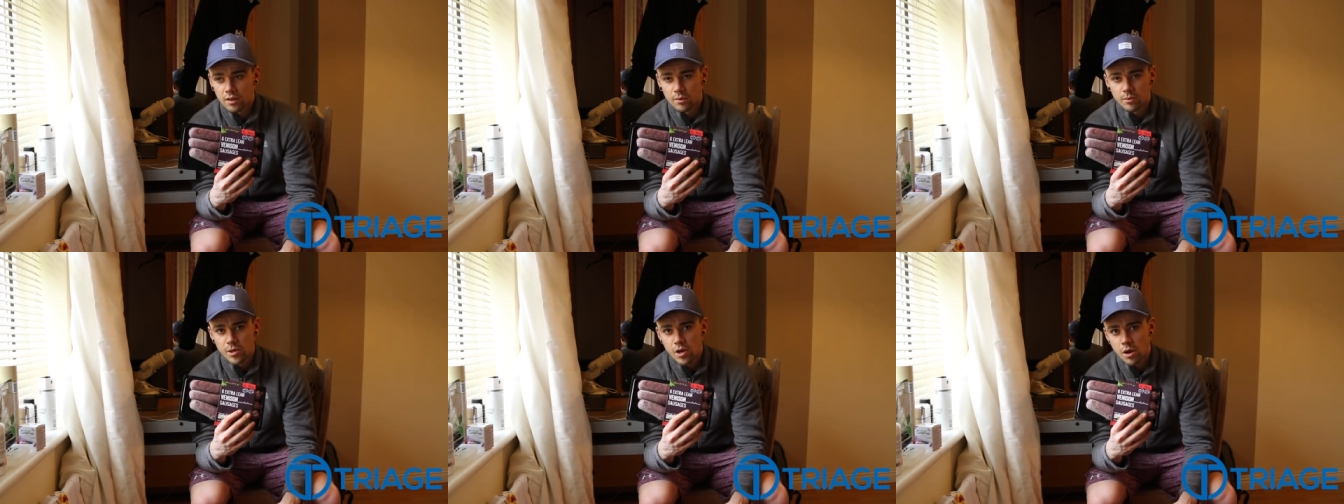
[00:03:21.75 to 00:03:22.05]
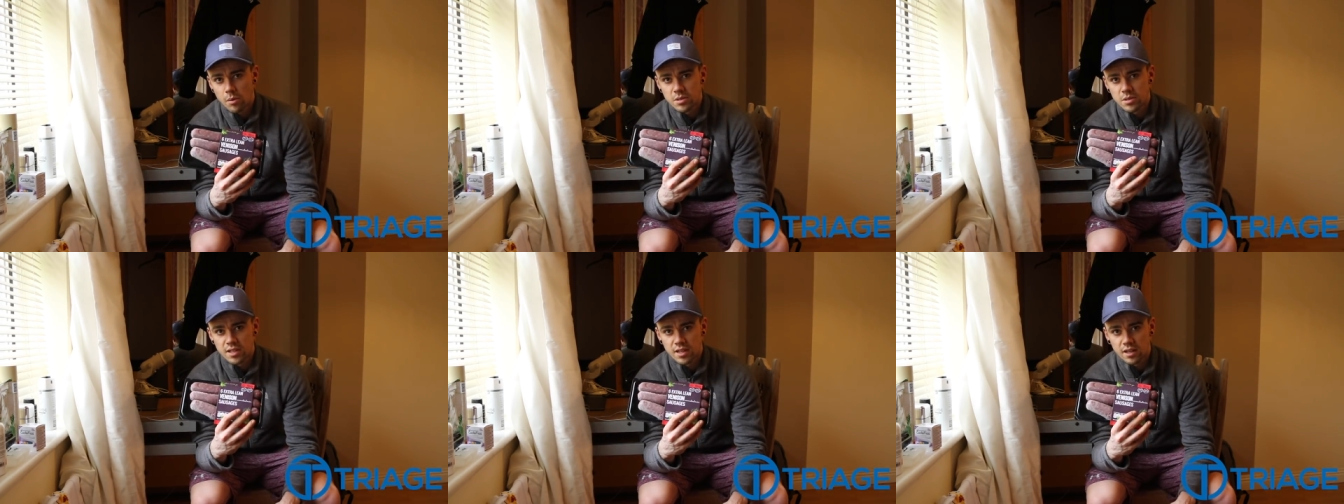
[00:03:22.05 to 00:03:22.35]
we
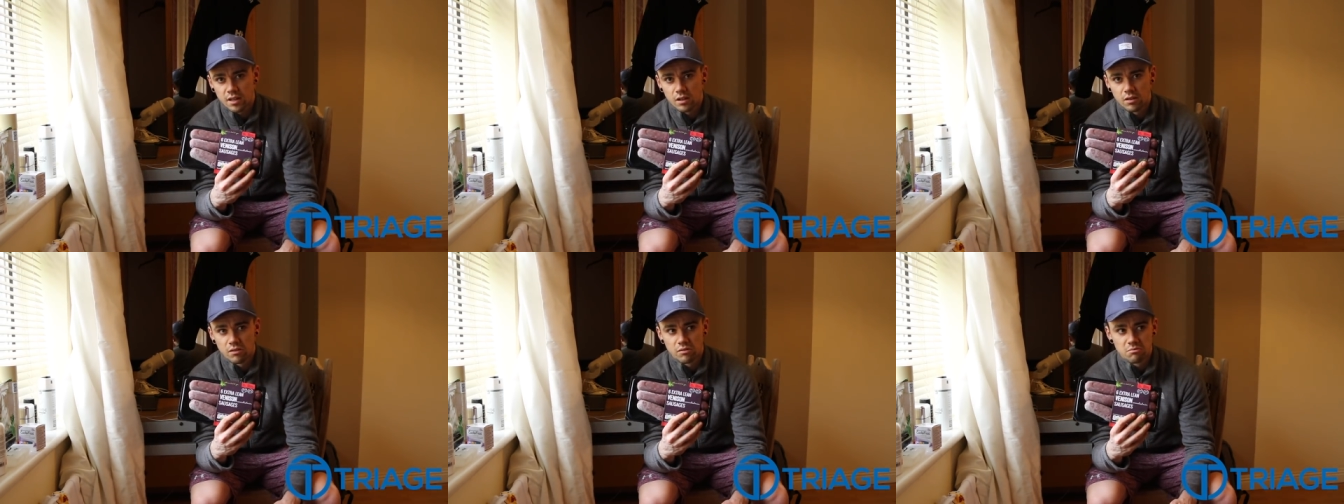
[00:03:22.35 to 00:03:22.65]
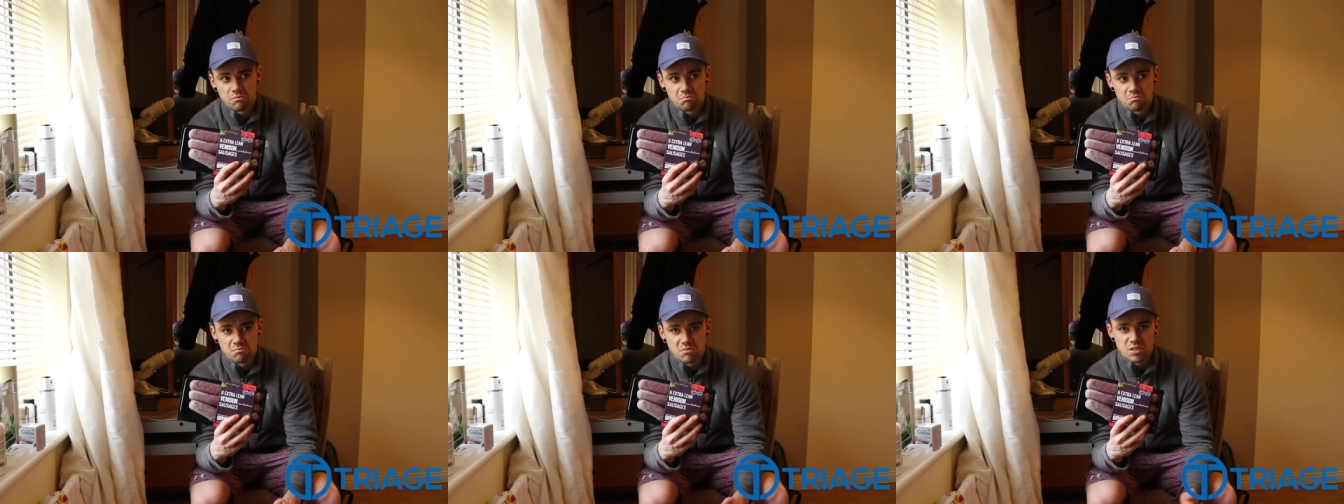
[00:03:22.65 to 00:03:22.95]
always think
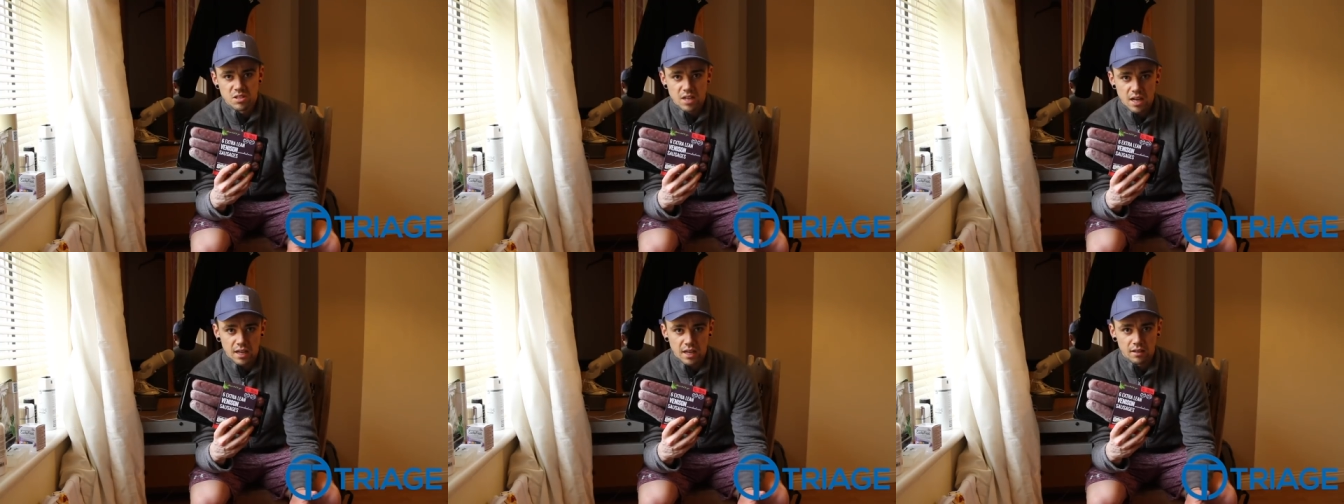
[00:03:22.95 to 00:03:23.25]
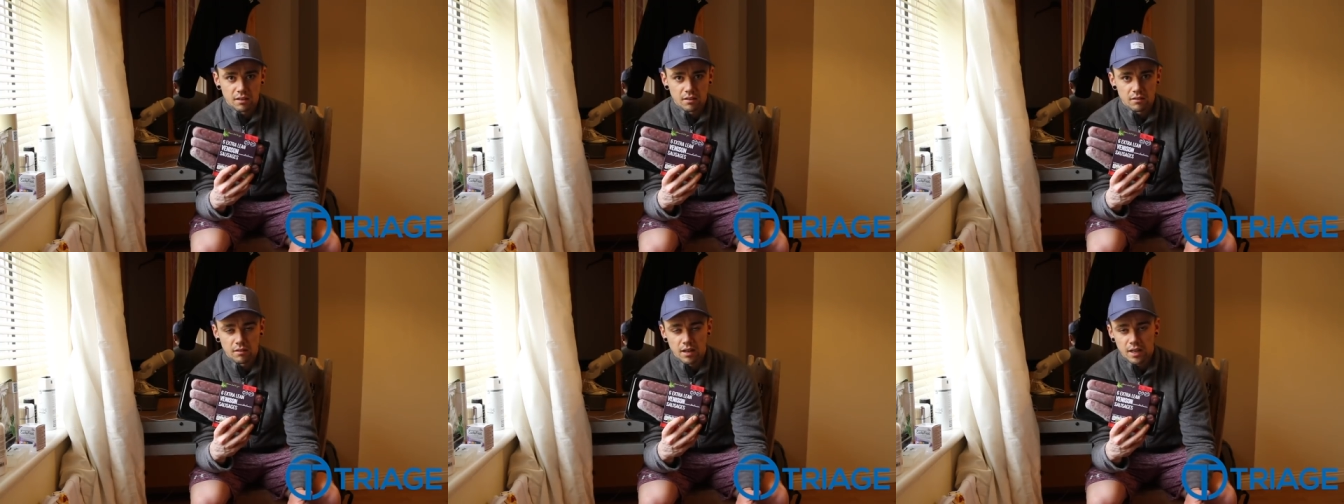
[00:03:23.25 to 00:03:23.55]
of
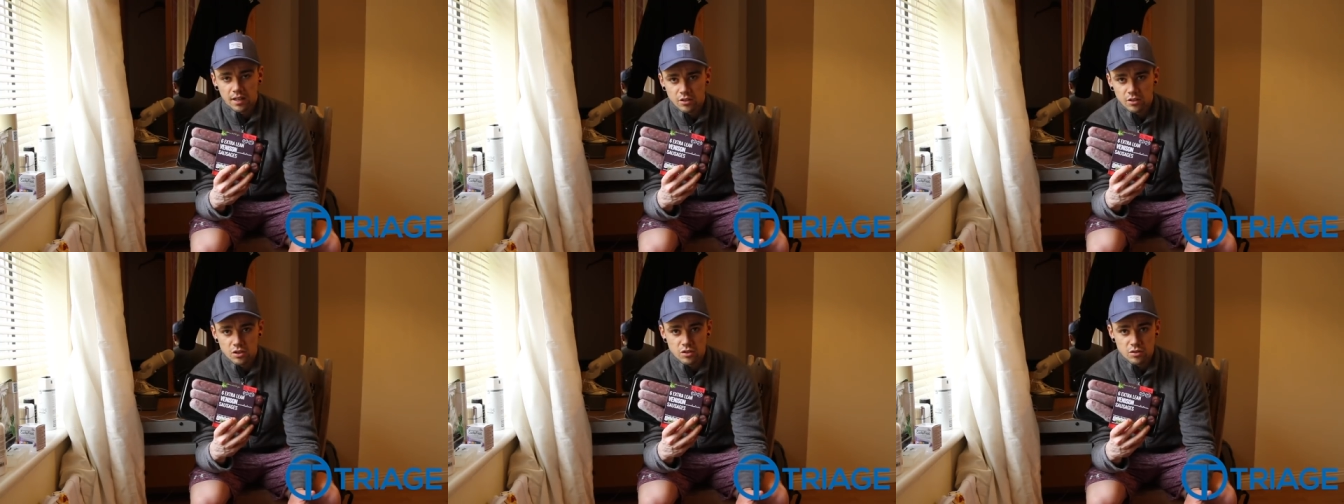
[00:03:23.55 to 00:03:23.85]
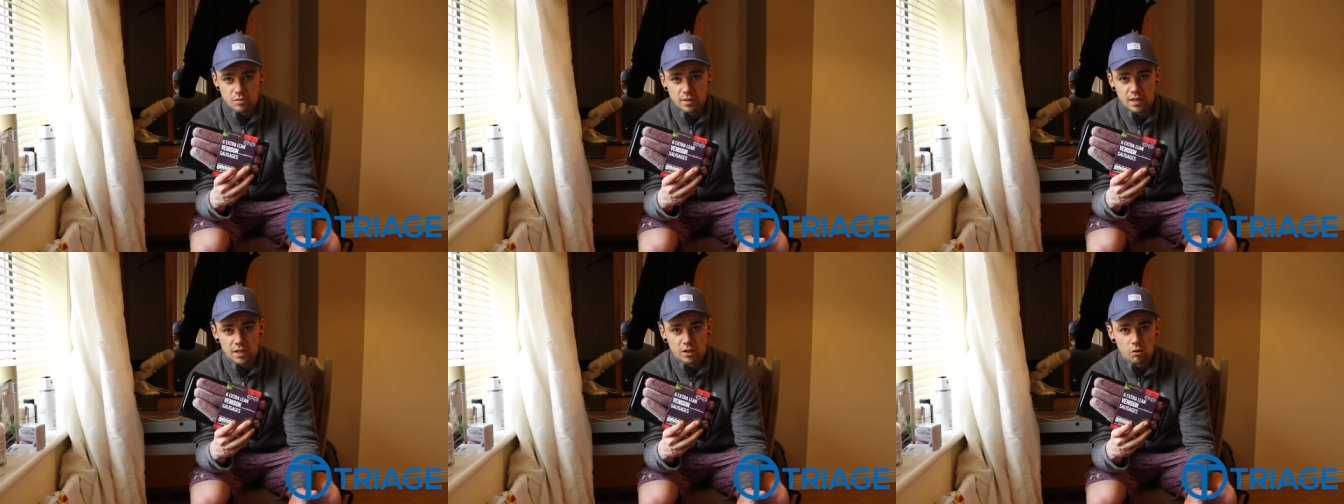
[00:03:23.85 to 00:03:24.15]
steak and it
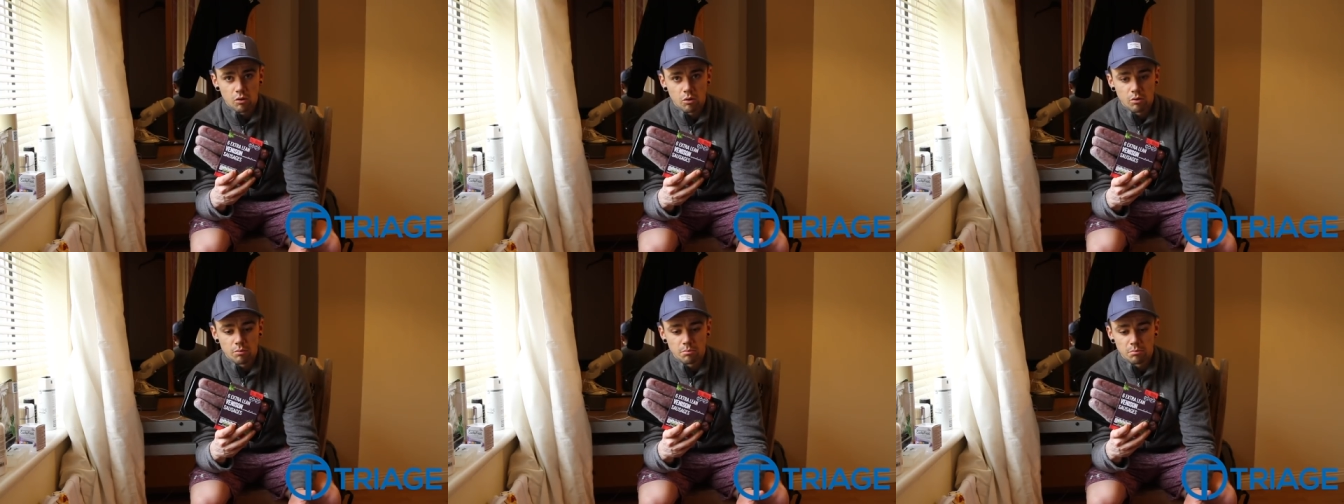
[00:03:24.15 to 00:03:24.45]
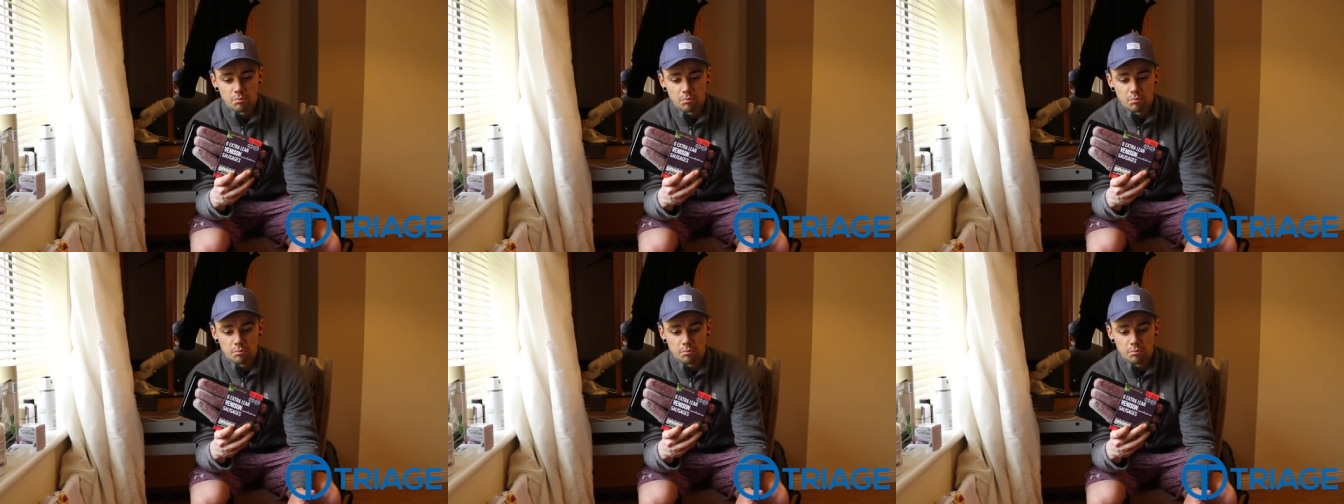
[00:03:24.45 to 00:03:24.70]
doesn't really go